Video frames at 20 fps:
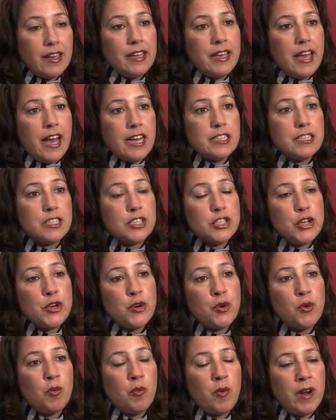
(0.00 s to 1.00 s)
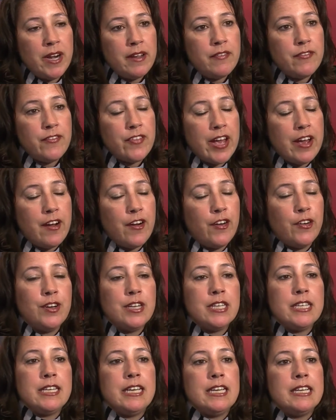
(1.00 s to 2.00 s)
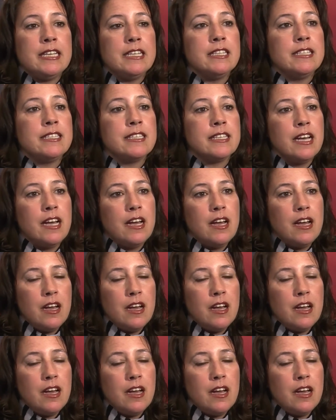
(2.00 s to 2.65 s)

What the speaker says: Yes, so what I found is